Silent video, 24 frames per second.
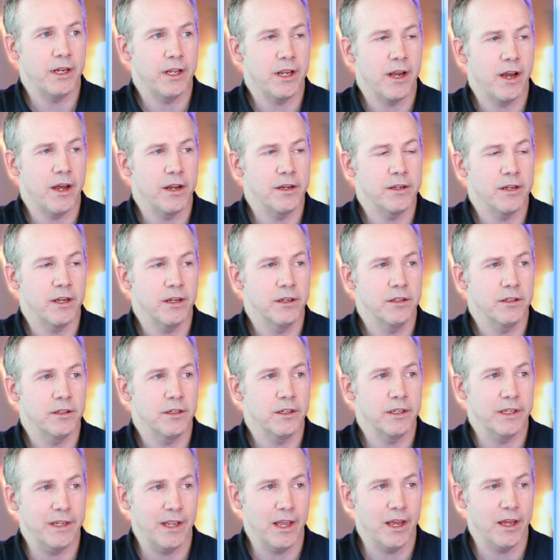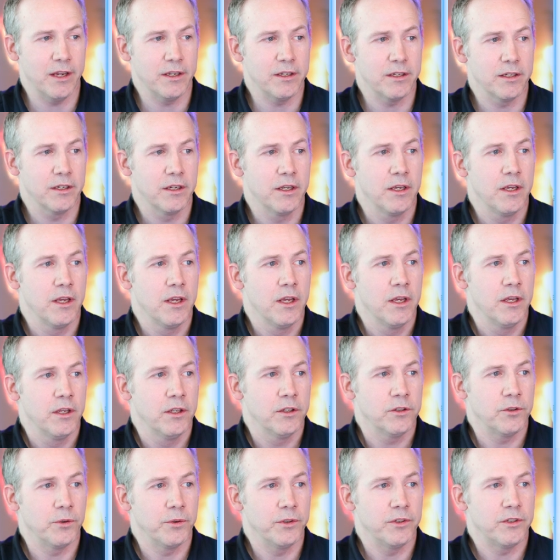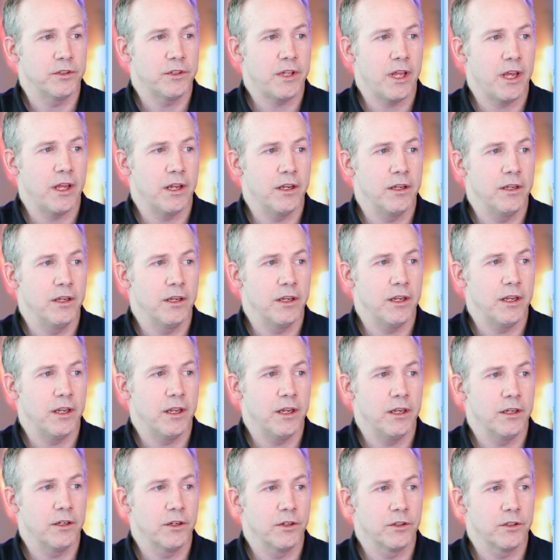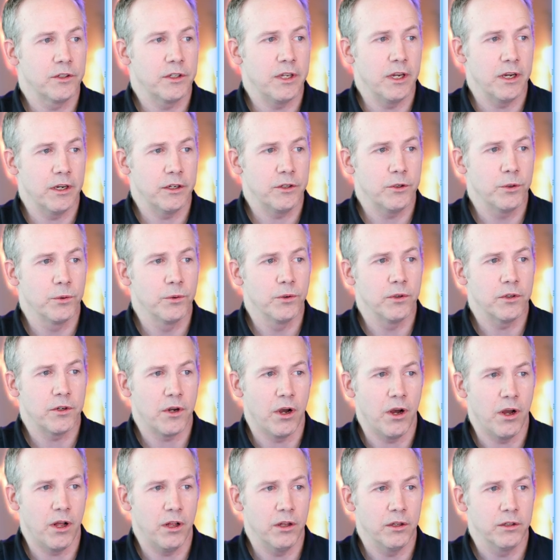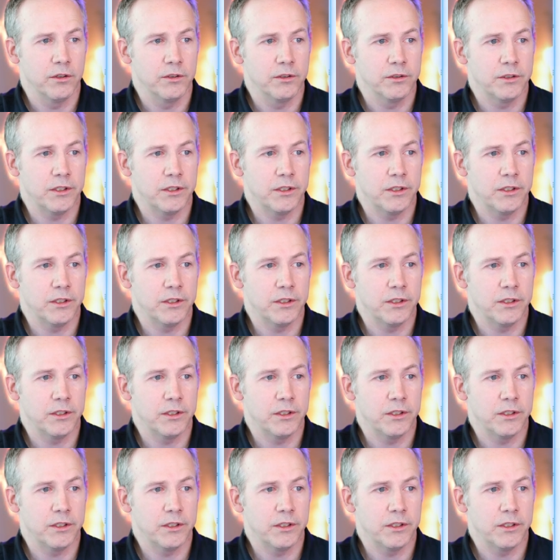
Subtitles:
any content yet, so instead it did a tool call